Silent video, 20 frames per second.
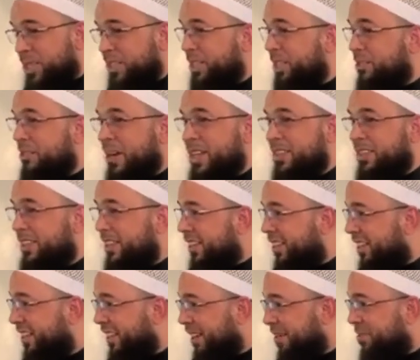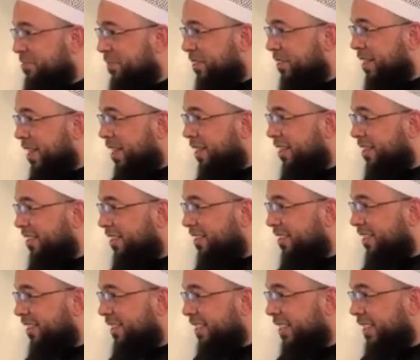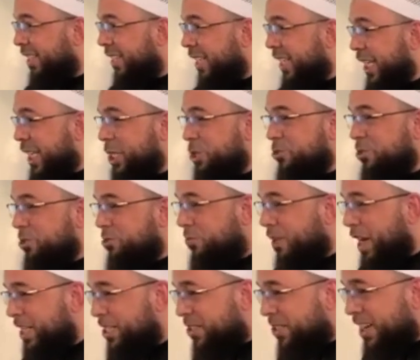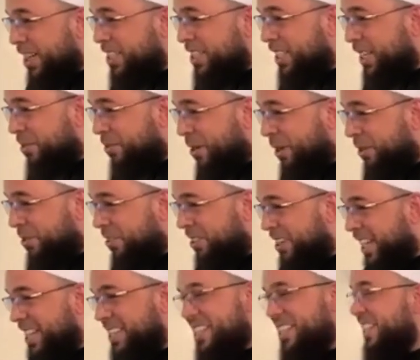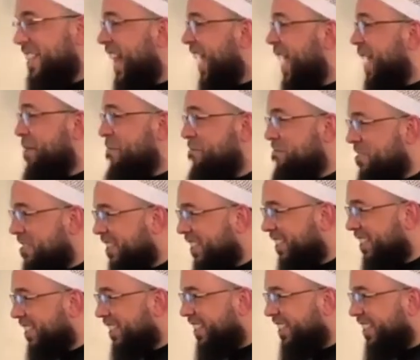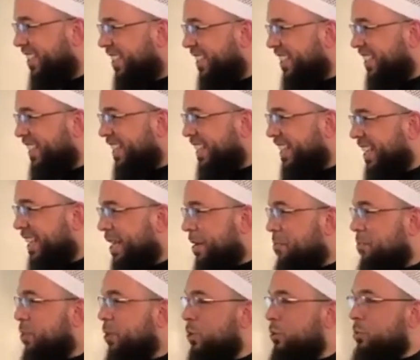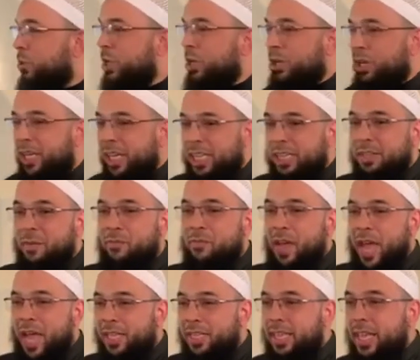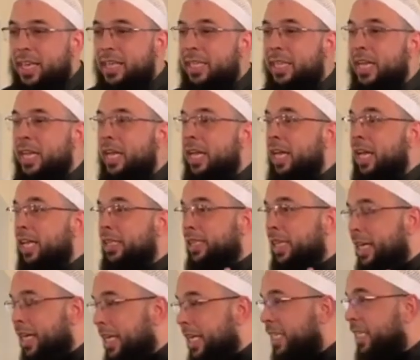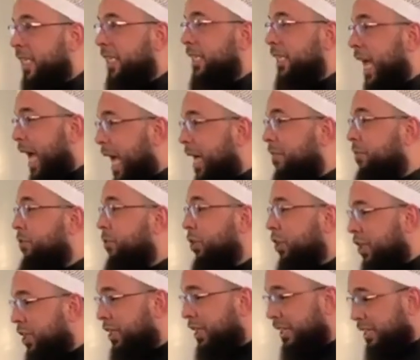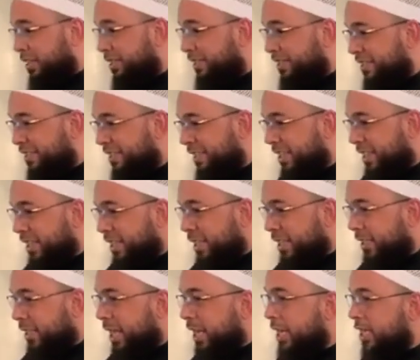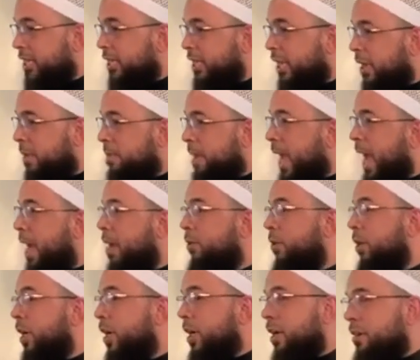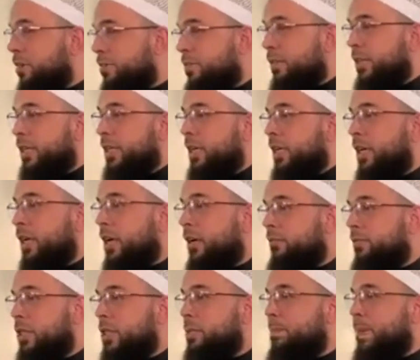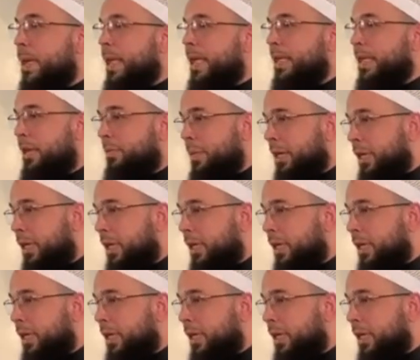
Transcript: That's a great thing. Alhamdulillah. Interest rates are at zero. That's Islam. we, we look at the fact that there is a lot of good that has come out of, of this pandemic.